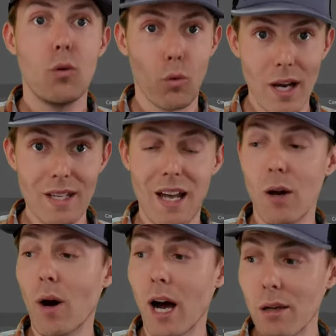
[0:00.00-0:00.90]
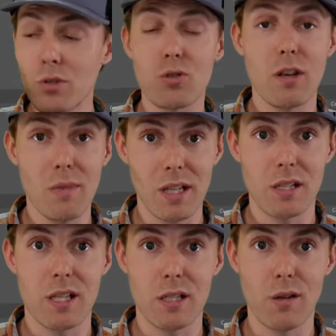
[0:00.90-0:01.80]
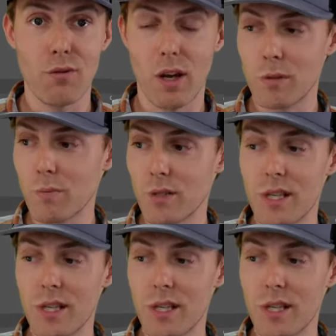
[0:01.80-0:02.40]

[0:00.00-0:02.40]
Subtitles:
Right now, I'm streaming at 60 frames per